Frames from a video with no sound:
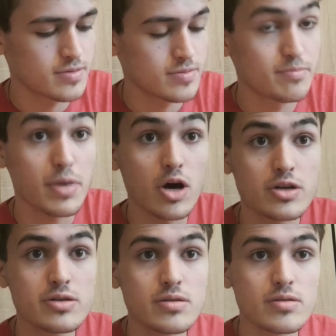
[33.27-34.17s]
Pardon?
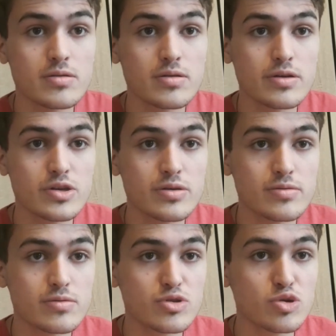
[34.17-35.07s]

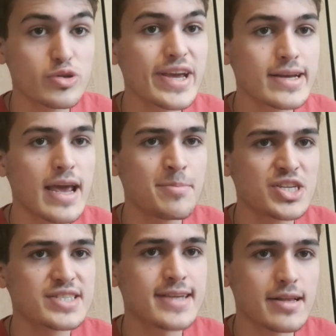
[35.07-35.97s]
Your nickname is
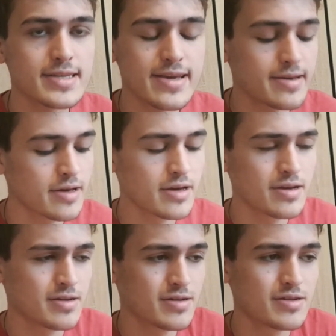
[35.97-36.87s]
Sutty.
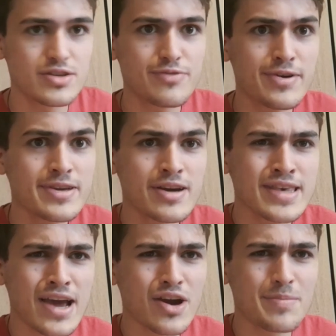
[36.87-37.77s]
Do you think I
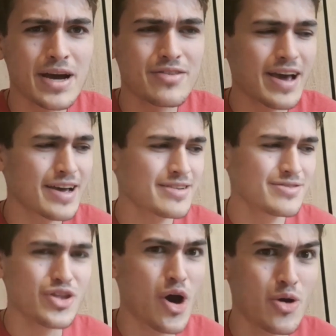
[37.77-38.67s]
care about that? No.